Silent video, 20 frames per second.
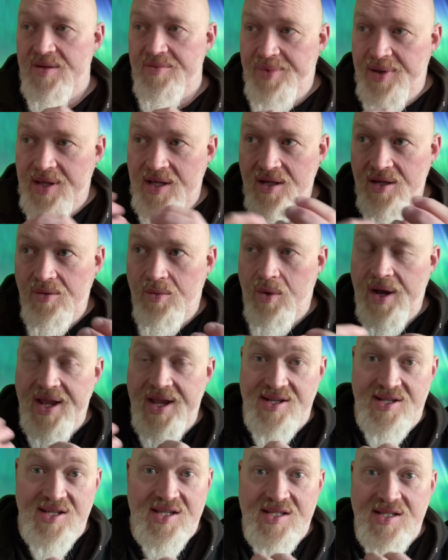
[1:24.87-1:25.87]
you peel
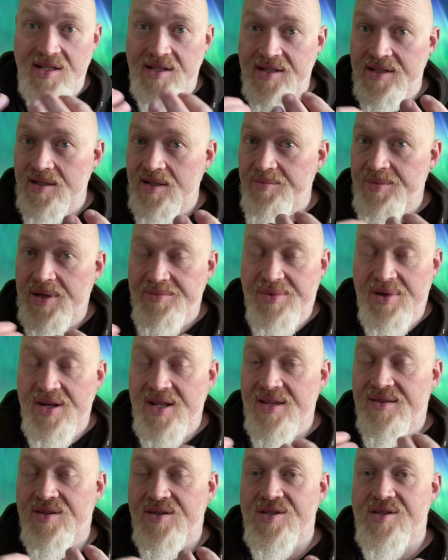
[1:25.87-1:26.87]
away just a little bit
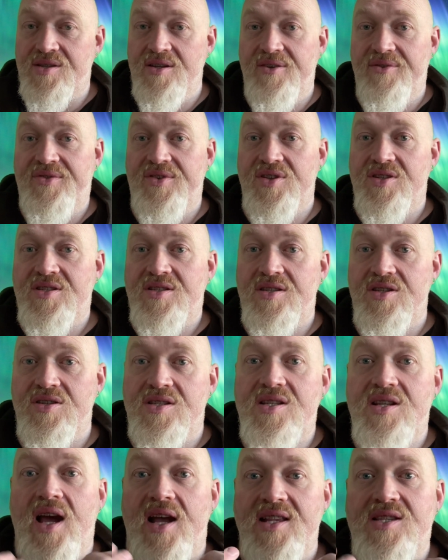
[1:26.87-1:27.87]
beneath the surface, you
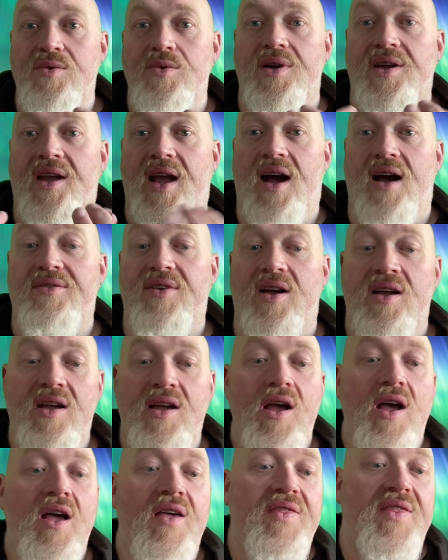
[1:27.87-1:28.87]
start to uncover
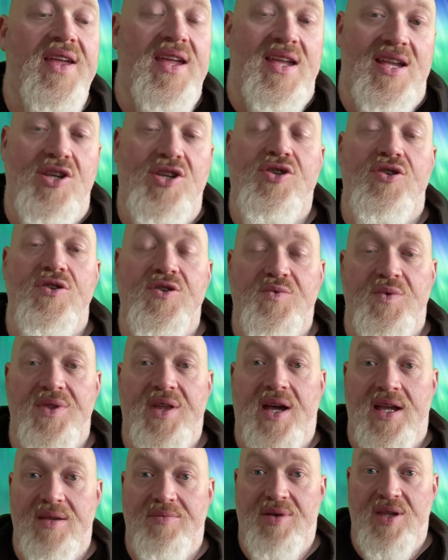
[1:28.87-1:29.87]
the issues with
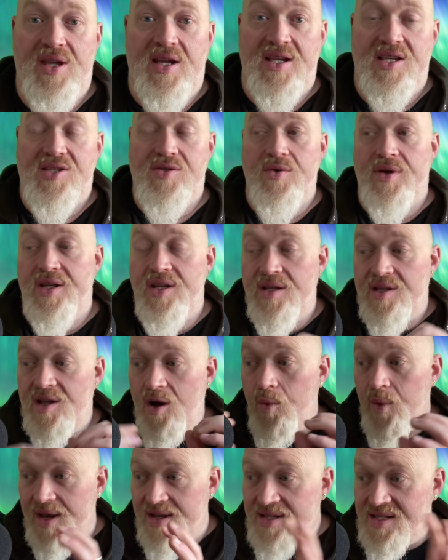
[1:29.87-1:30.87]
ABA. So I'm going to
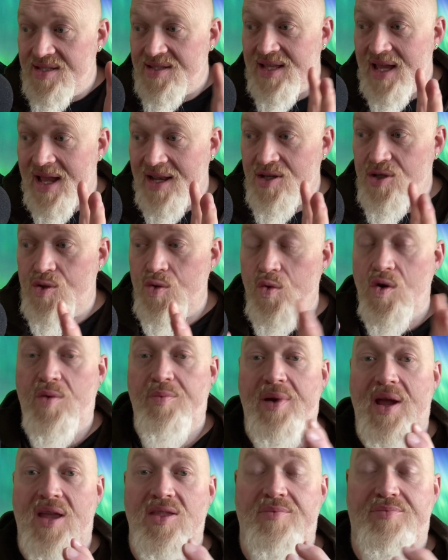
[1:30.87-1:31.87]
go into that and talk
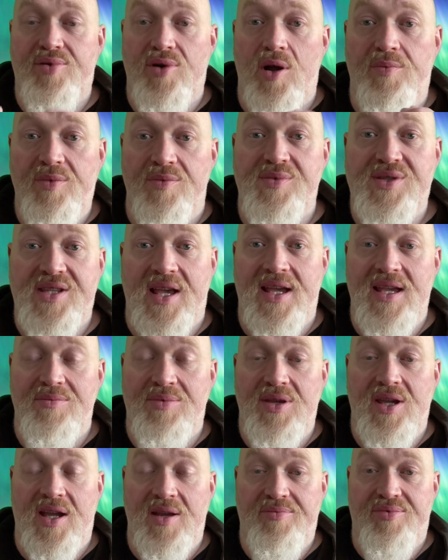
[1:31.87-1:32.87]
about the problems that
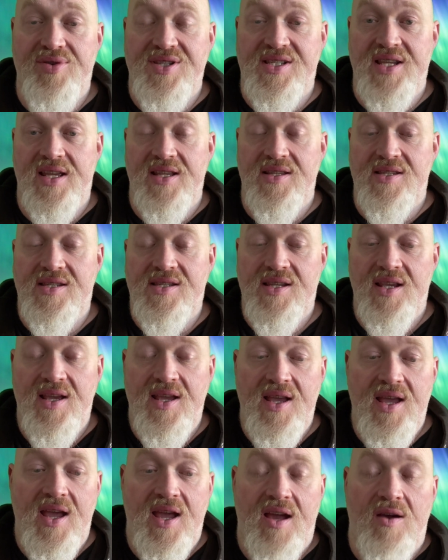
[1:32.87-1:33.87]
ABA presents
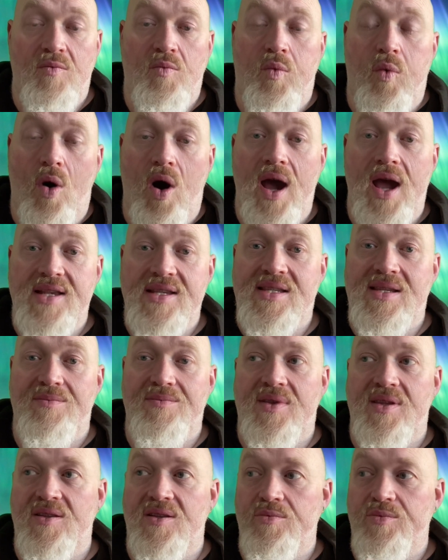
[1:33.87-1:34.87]
and why it's
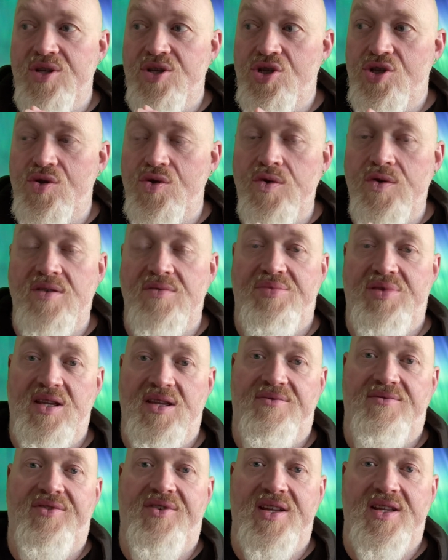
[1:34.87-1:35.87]
something that we shouldn't be
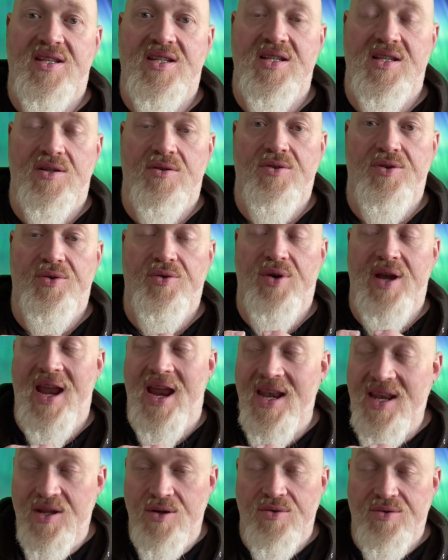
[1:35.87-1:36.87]
inflicting on
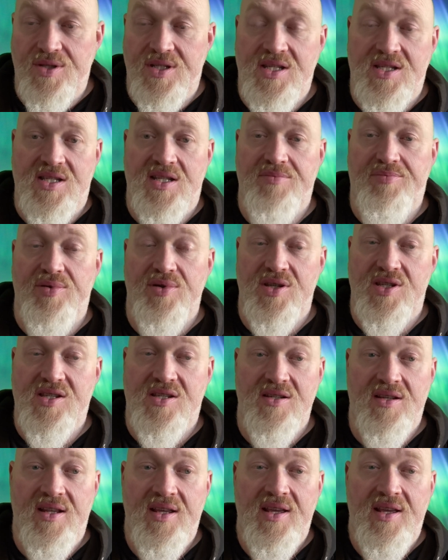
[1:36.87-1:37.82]
any autistic person